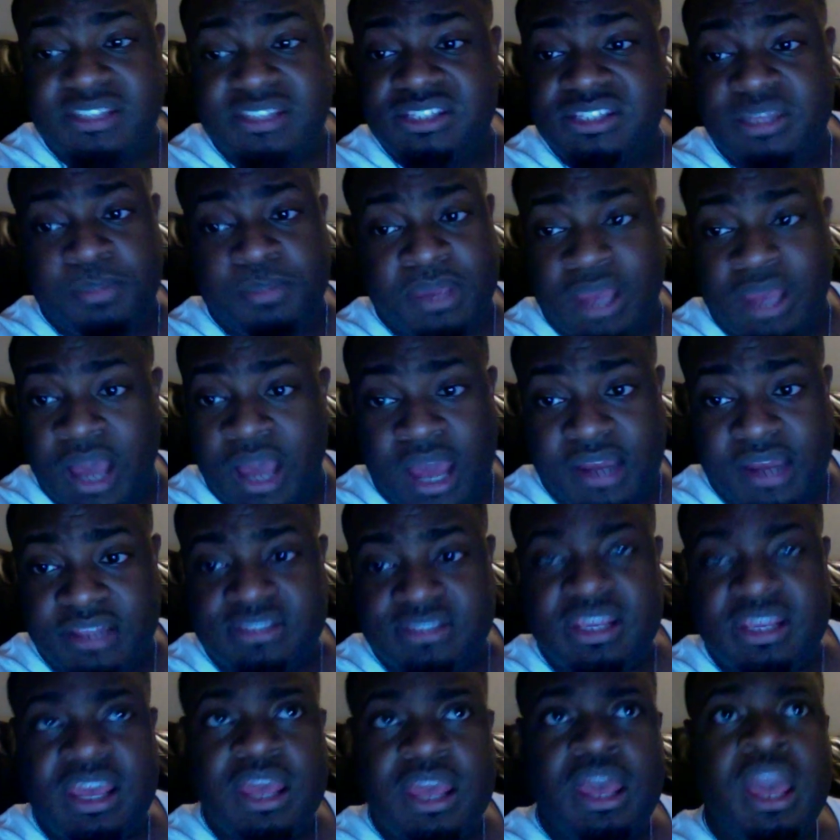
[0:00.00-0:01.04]
to be
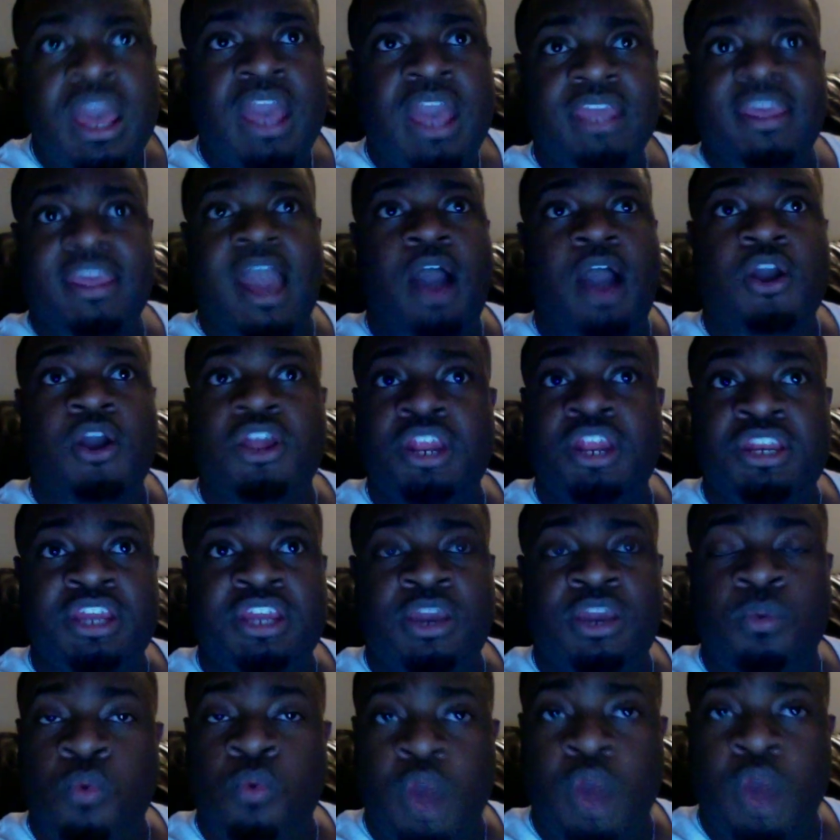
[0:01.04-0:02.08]
honest. Y'all could have
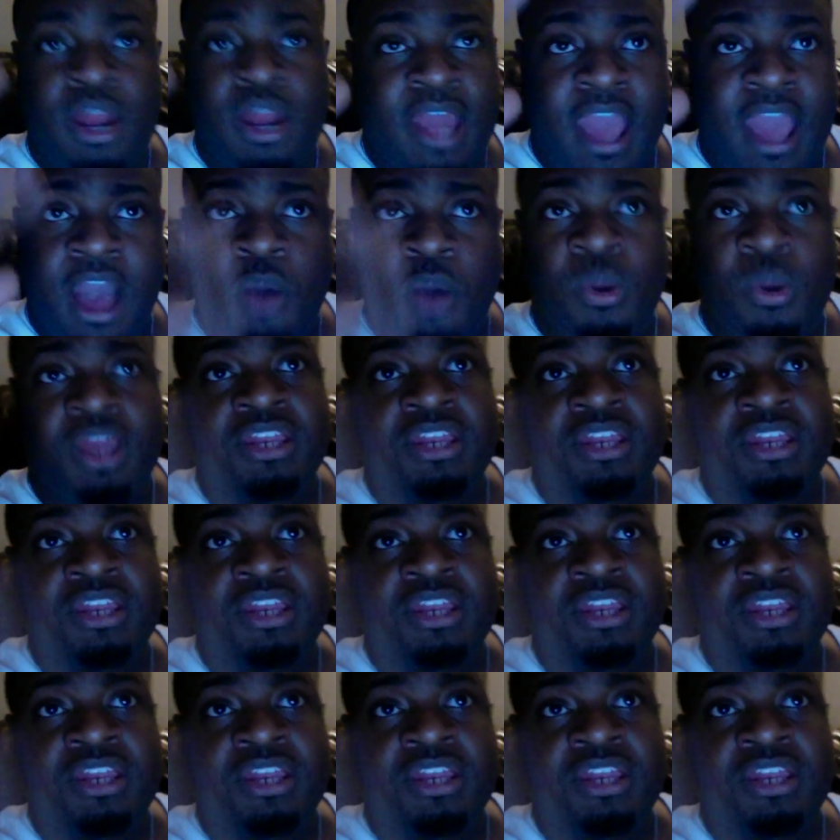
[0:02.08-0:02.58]
did one hour